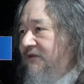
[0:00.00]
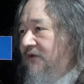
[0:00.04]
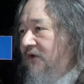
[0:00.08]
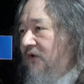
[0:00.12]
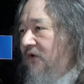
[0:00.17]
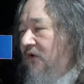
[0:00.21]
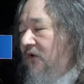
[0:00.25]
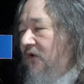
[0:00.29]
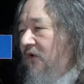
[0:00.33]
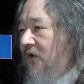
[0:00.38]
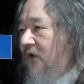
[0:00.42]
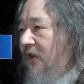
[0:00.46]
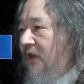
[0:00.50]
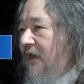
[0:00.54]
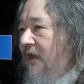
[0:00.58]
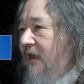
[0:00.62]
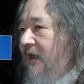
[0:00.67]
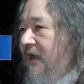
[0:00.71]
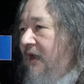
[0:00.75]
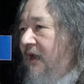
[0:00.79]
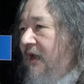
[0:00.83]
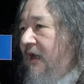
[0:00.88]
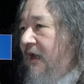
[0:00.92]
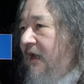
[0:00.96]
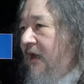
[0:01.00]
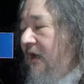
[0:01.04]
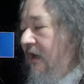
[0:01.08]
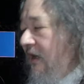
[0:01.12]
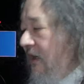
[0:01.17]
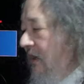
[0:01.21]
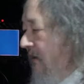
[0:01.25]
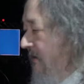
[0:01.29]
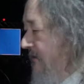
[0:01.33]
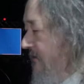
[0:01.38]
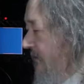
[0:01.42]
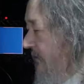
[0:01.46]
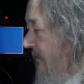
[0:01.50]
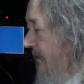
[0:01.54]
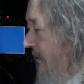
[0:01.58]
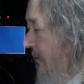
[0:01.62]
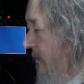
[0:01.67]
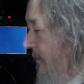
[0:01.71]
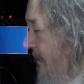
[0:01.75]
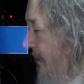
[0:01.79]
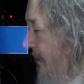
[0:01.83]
a whole. Uh, uh, so here we